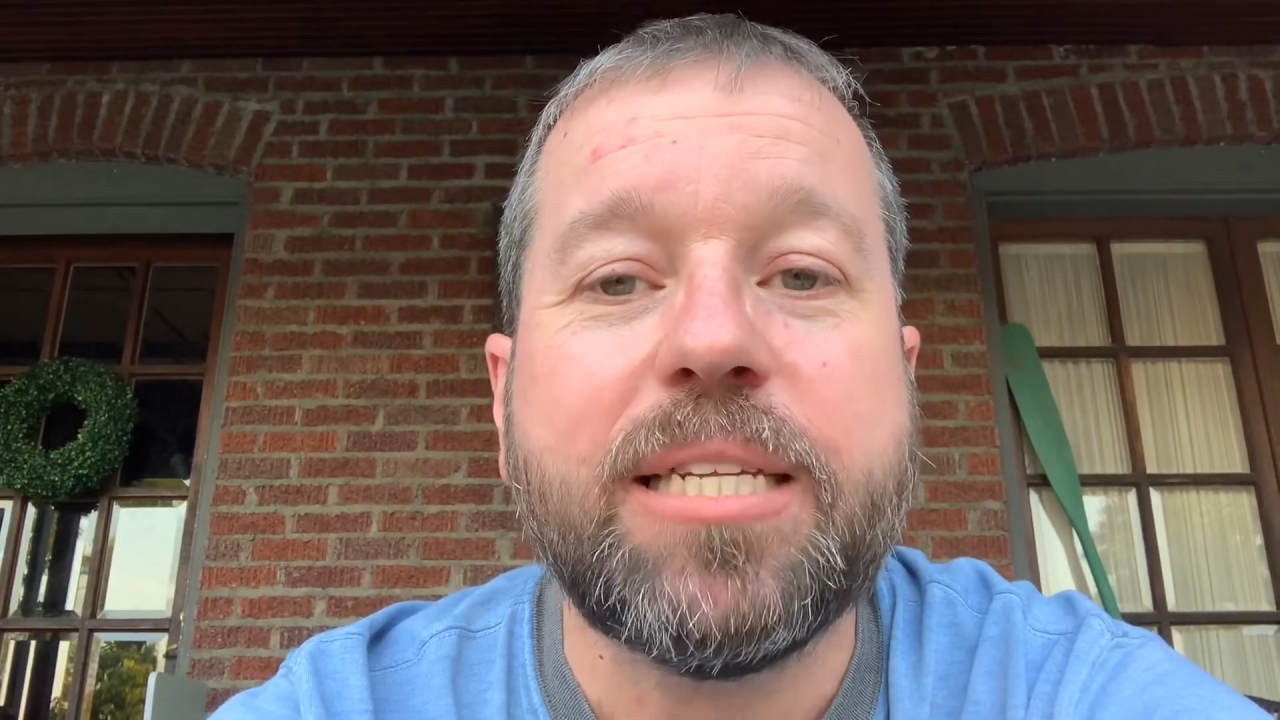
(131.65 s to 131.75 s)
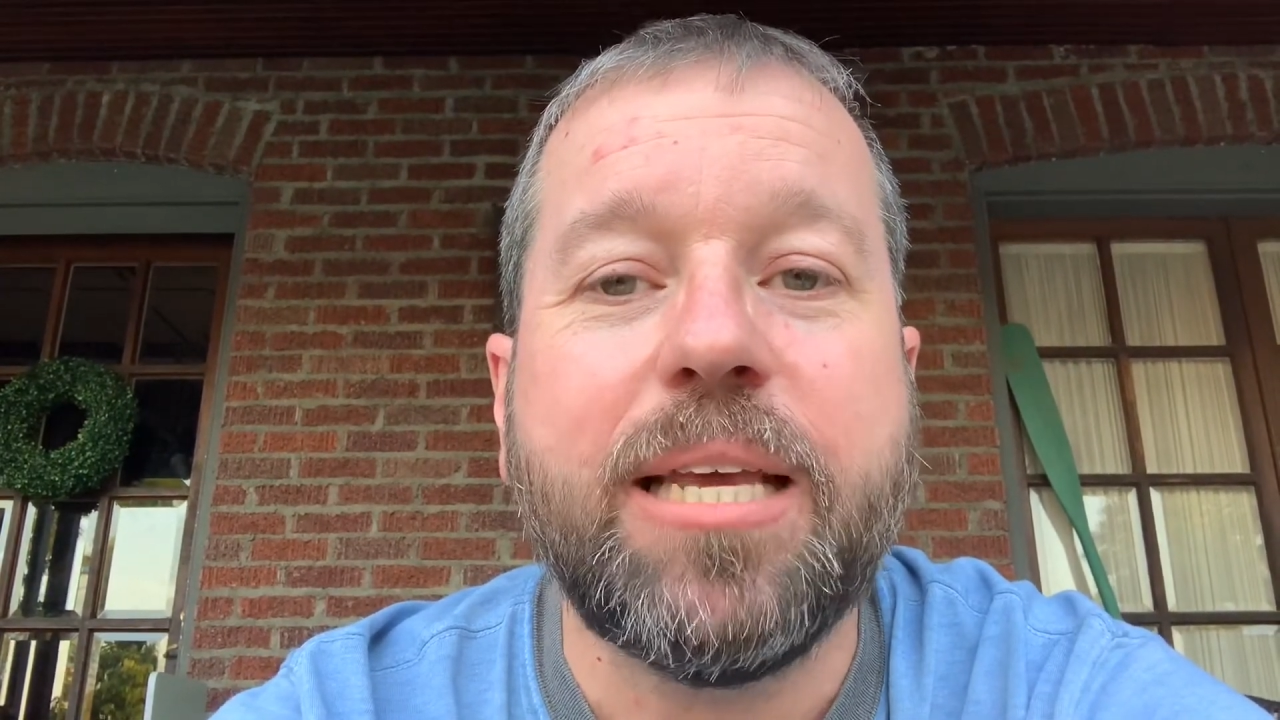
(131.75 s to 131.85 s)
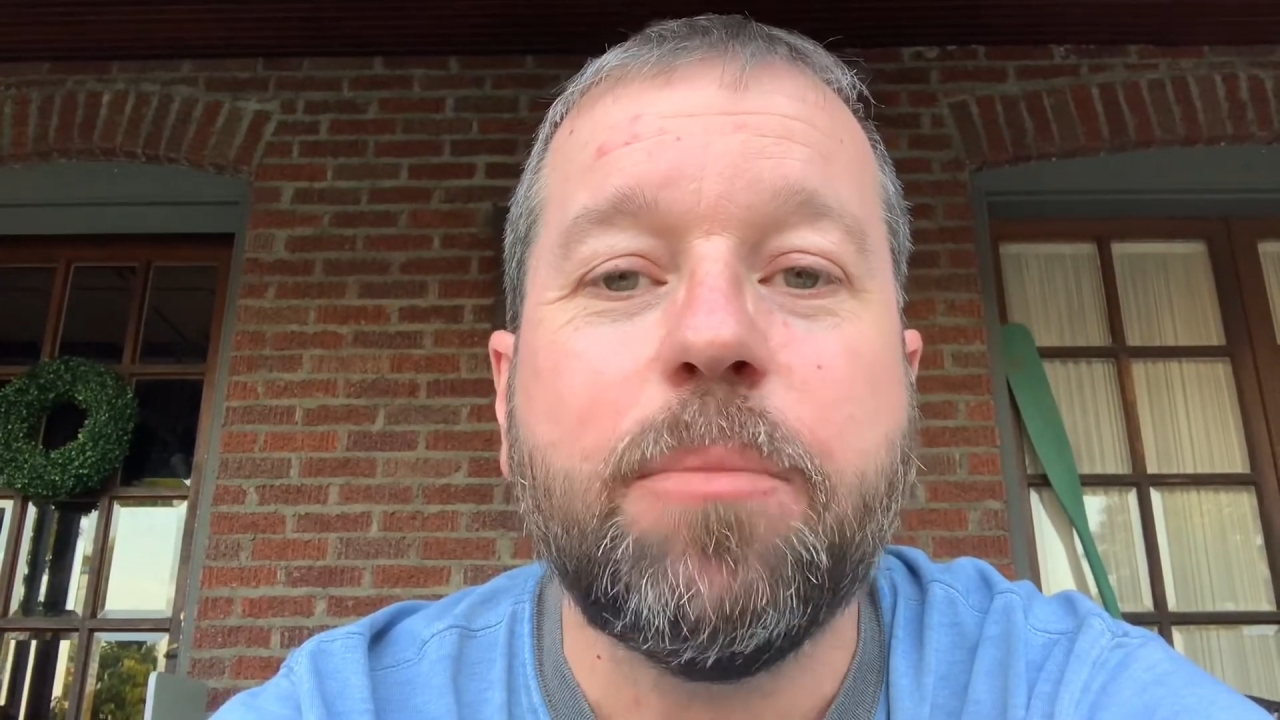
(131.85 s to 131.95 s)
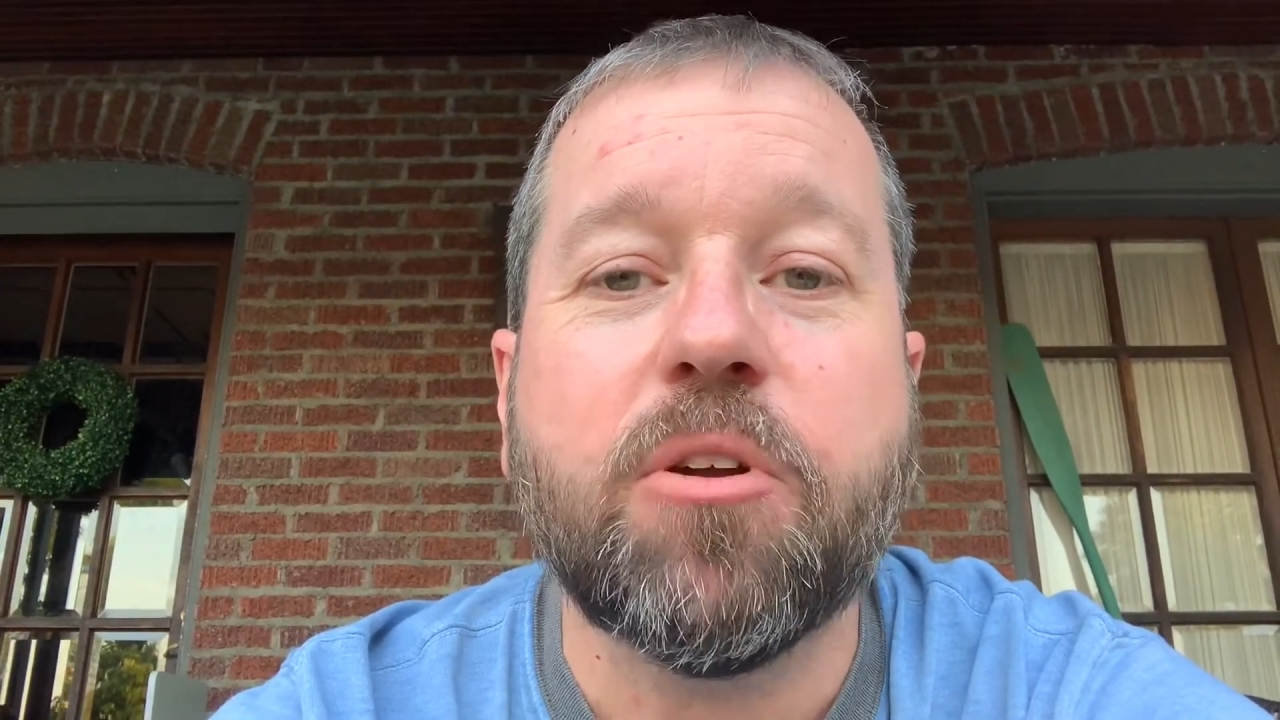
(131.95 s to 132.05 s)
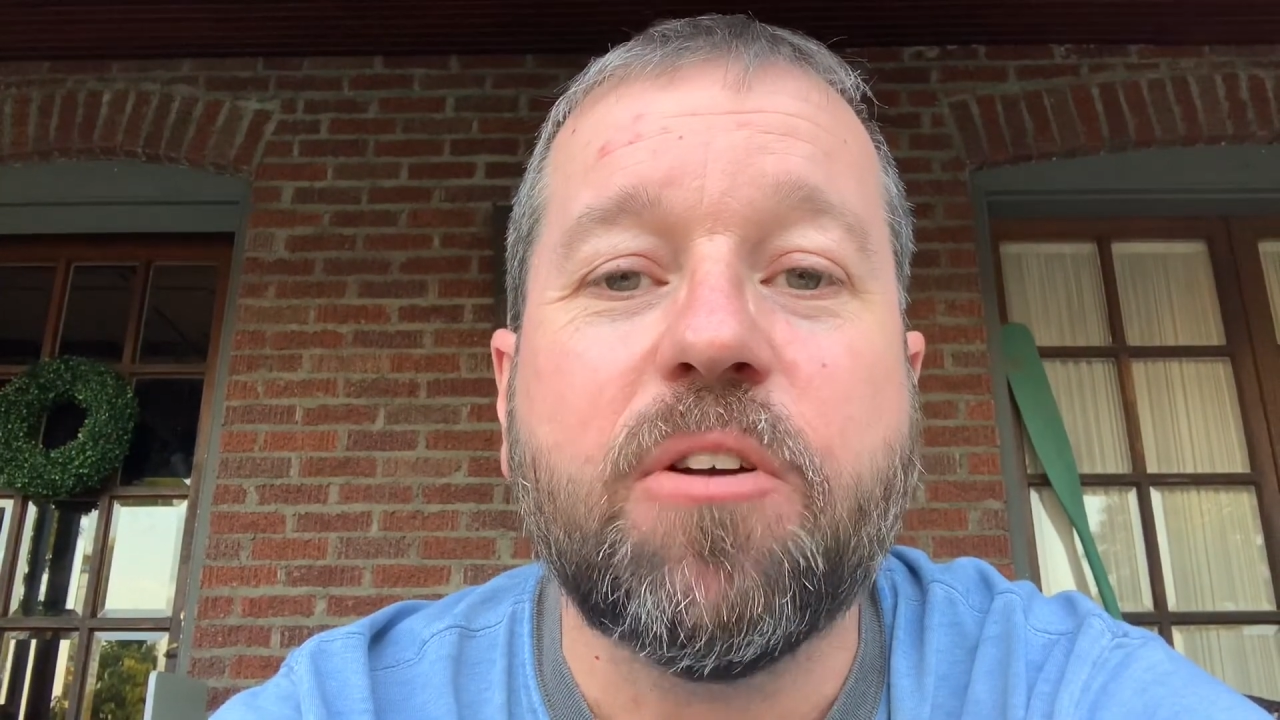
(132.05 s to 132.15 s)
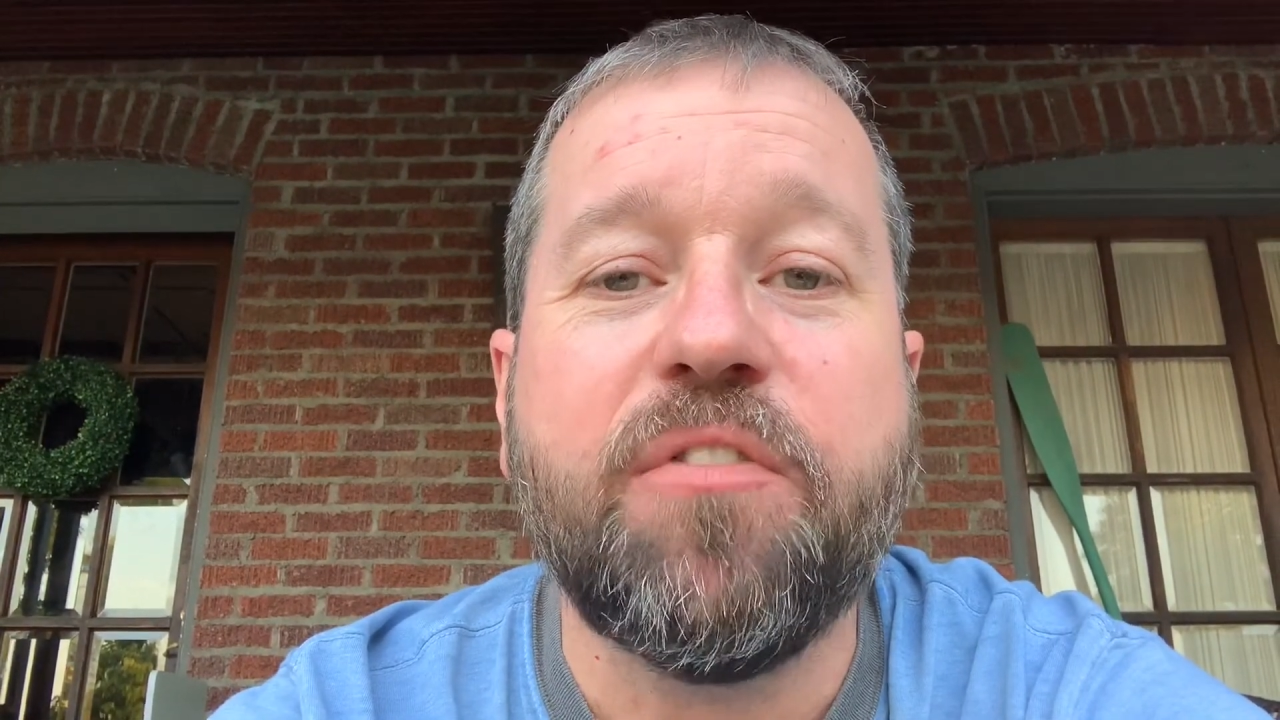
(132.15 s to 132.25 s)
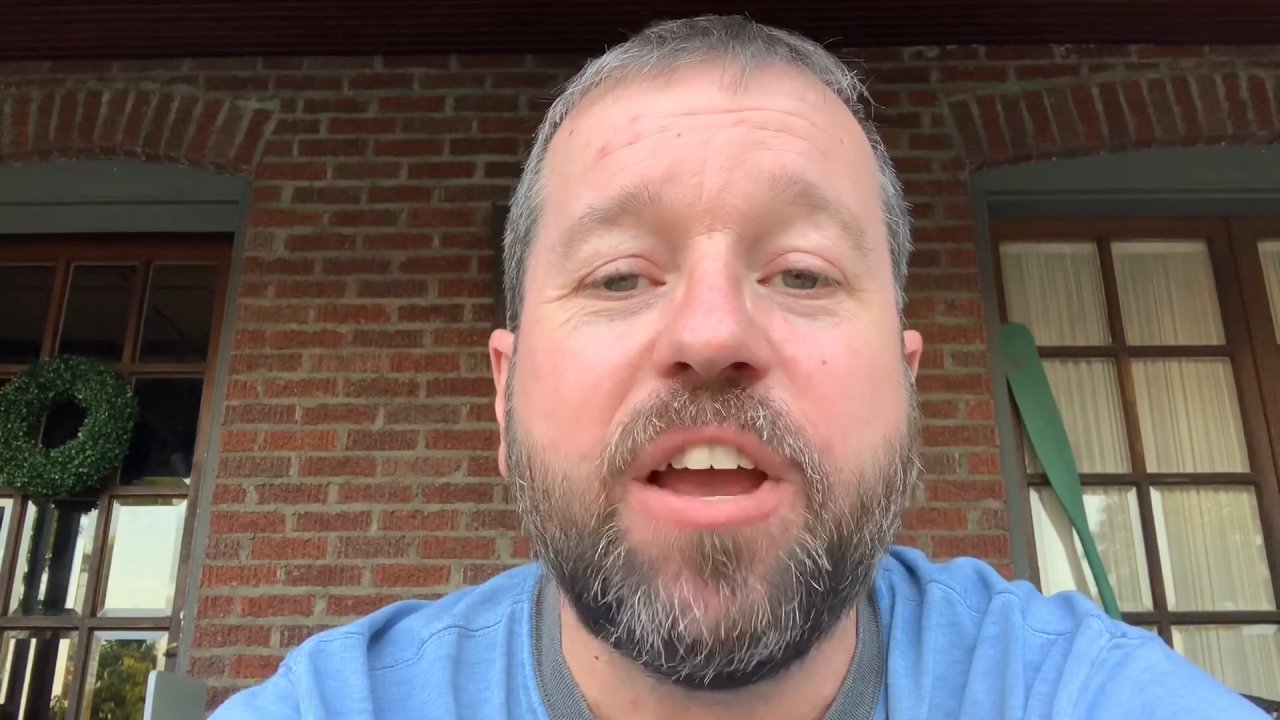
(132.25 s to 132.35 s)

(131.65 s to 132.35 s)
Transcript: team you're a